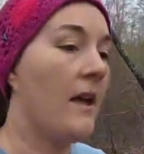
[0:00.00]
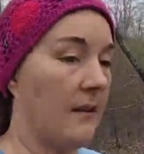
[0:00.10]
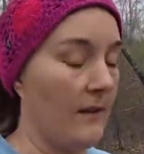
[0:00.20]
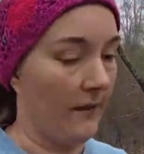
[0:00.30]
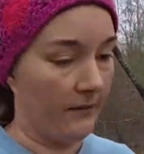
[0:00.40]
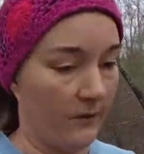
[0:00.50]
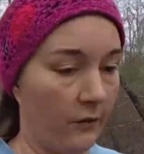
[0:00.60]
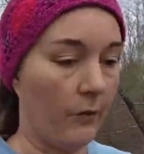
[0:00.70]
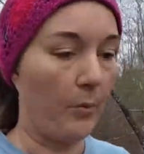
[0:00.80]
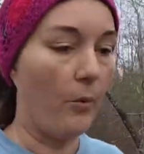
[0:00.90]
Yes,
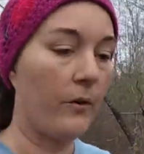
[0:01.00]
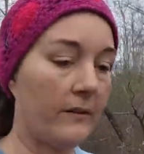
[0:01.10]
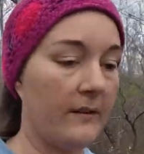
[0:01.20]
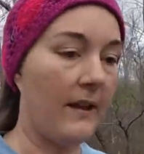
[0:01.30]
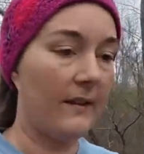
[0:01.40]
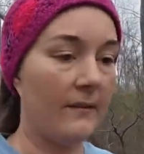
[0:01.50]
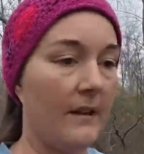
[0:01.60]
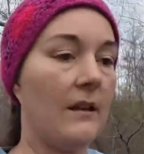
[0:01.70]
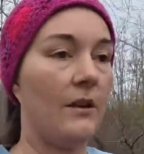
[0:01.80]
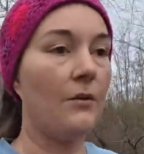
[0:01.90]
this report says
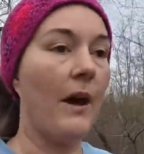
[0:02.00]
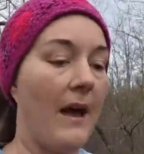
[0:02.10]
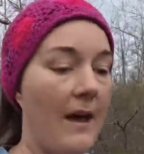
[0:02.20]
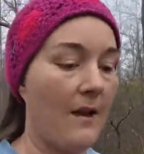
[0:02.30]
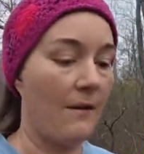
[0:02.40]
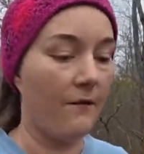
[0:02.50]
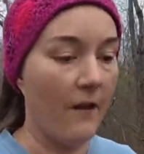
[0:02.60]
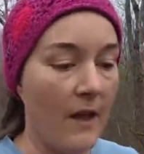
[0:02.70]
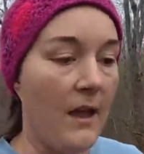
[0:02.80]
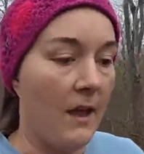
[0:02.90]
that you have
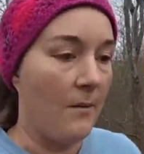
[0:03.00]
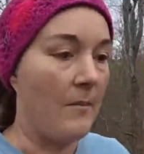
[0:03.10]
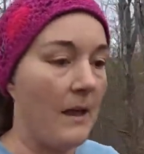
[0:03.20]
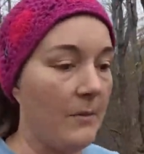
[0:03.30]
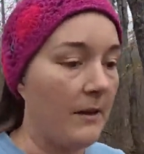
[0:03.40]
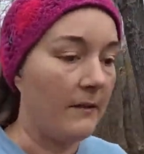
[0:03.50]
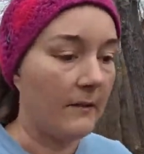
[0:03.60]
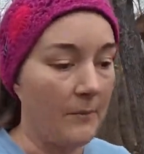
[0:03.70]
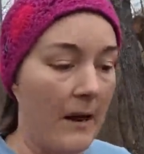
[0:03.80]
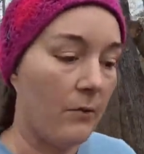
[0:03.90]
maybe
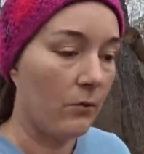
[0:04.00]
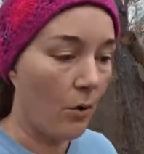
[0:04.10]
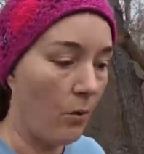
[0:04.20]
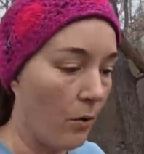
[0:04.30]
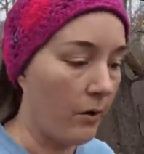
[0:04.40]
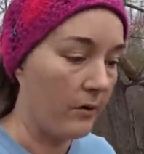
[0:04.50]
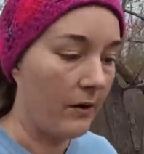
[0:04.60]
spinal cord